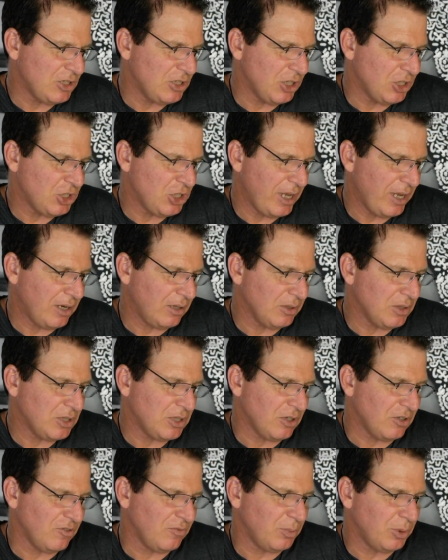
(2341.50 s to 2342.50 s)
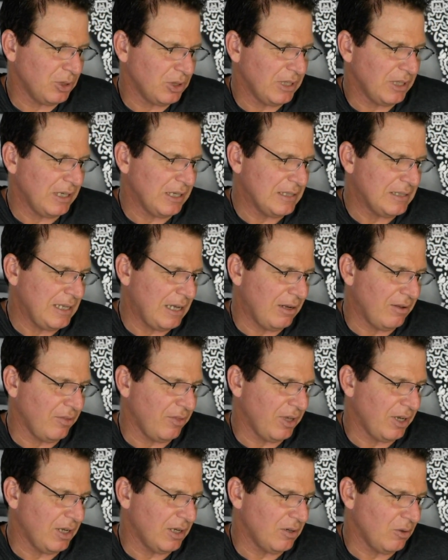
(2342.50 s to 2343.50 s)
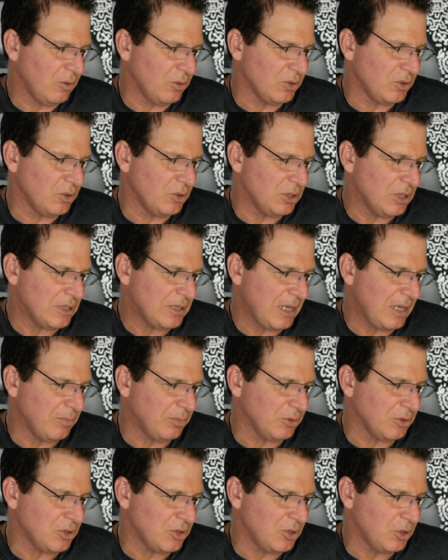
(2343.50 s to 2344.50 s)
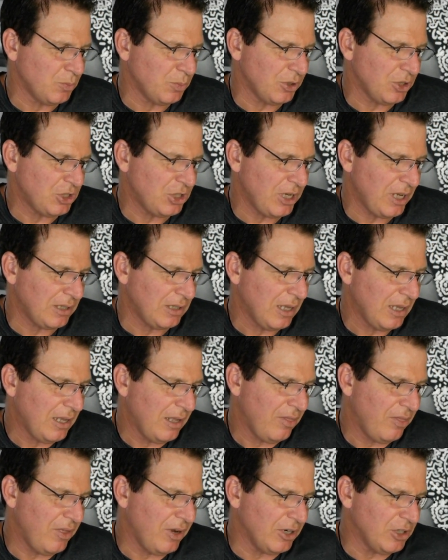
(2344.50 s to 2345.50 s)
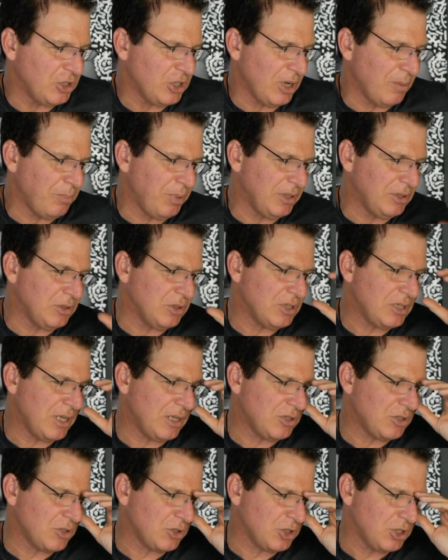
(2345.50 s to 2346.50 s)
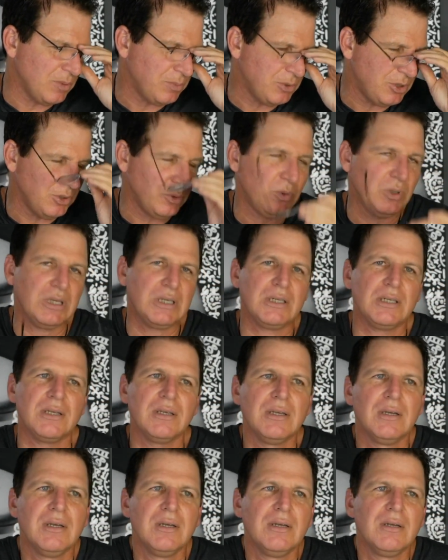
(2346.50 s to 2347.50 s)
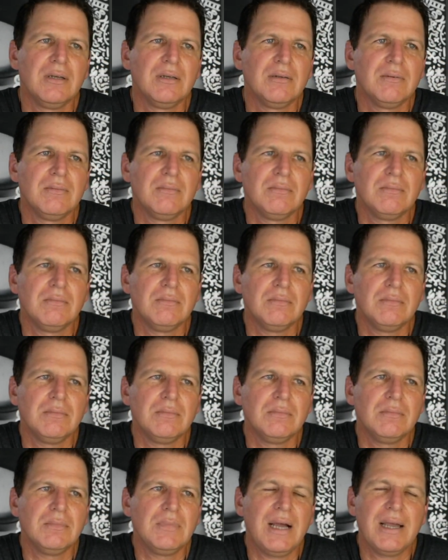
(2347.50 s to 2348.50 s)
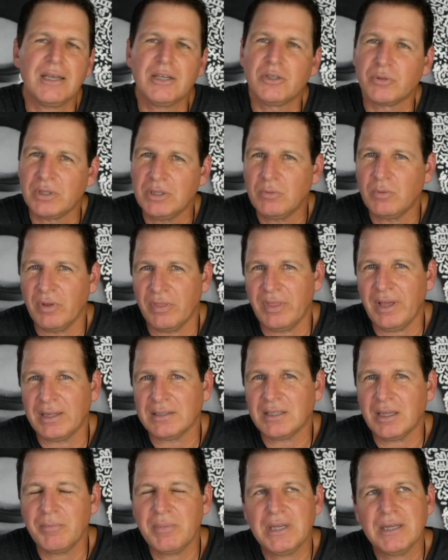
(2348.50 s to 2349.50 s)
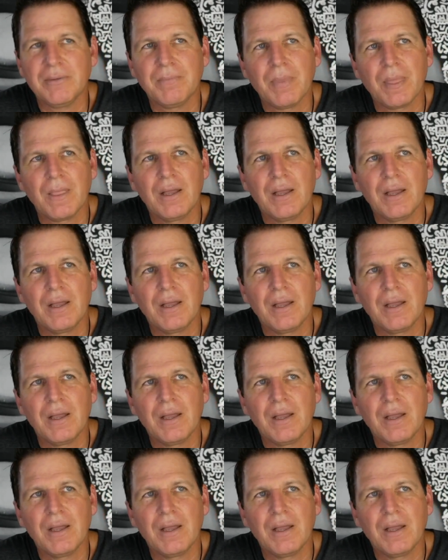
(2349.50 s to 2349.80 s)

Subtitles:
the channel instead of pulling it down. They can also disable super chat. They're jumping to censorship too quickly. I agree with that. I mean,